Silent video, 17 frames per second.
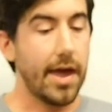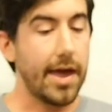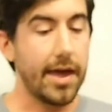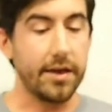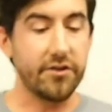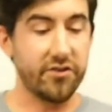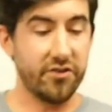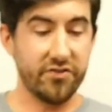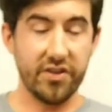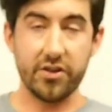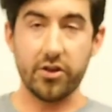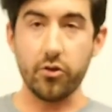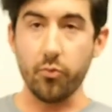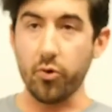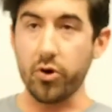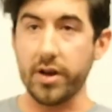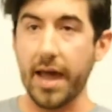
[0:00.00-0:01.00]
And just like
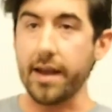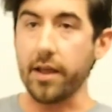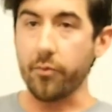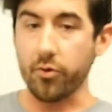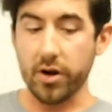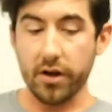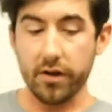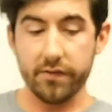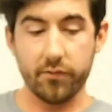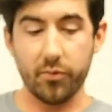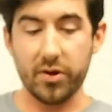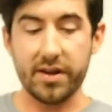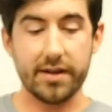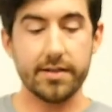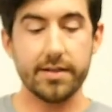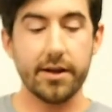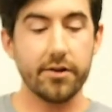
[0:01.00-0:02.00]
you would anywhere else, we
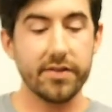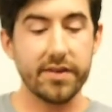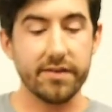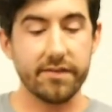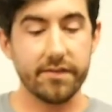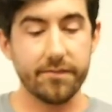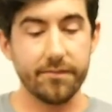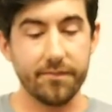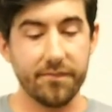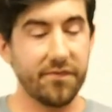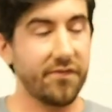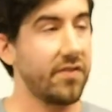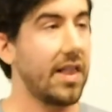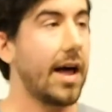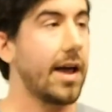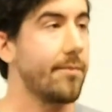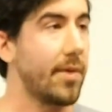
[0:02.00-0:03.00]
declare this
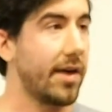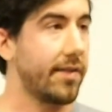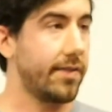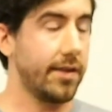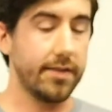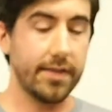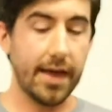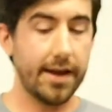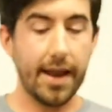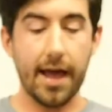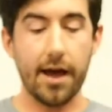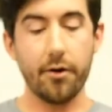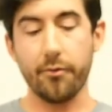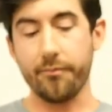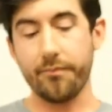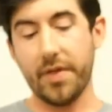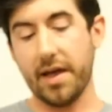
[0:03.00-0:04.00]
fly method that
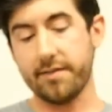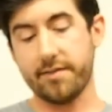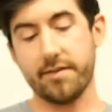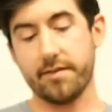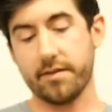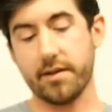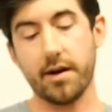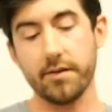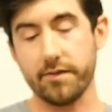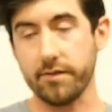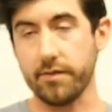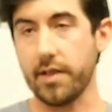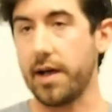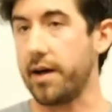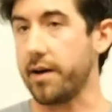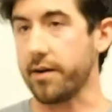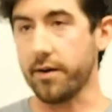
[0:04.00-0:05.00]
now has this console
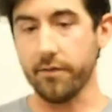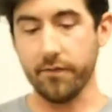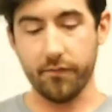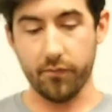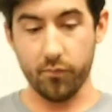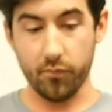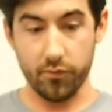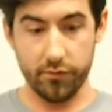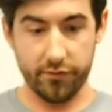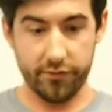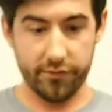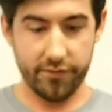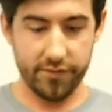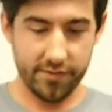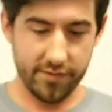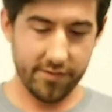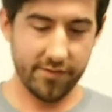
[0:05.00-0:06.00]
log of
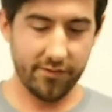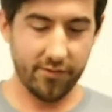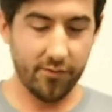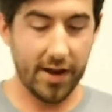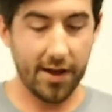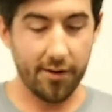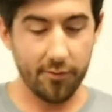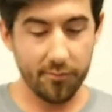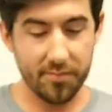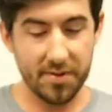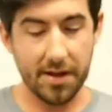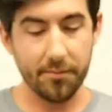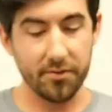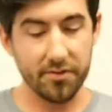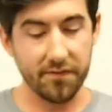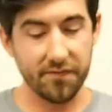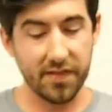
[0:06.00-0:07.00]
whoosh. So now it would be
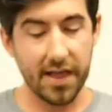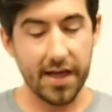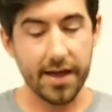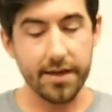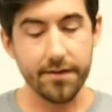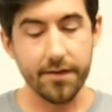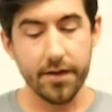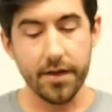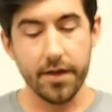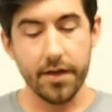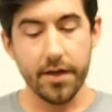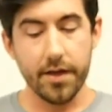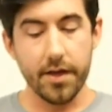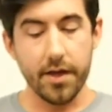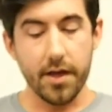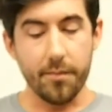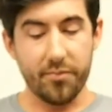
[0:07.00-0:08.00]
able to fly.
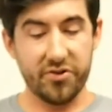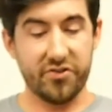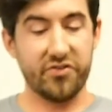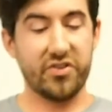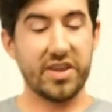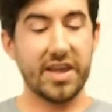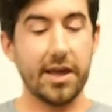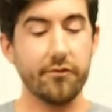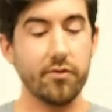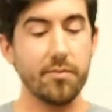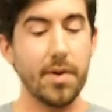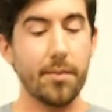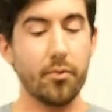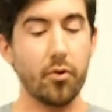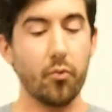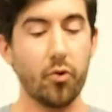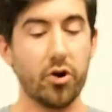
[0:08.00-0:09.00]
But just again,
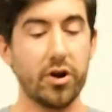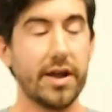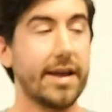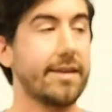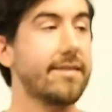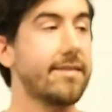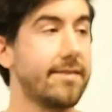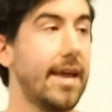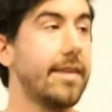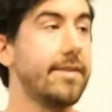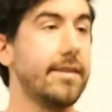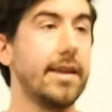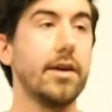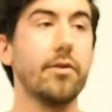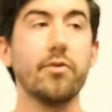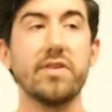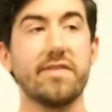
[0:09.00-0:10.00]
remember, we're
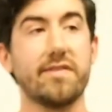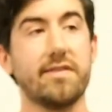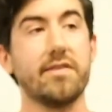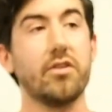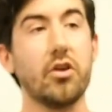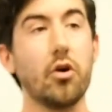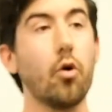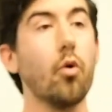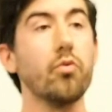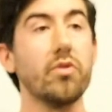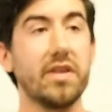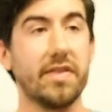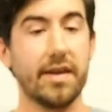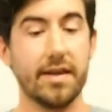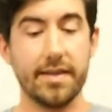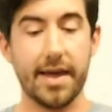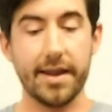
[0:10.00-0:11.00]
extending it. This isn't the only
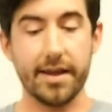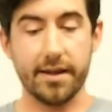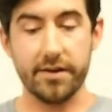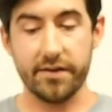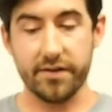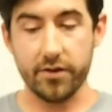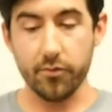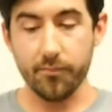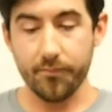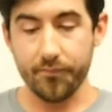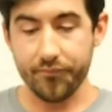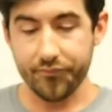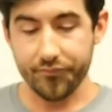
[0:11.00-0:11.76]
thing that it could do.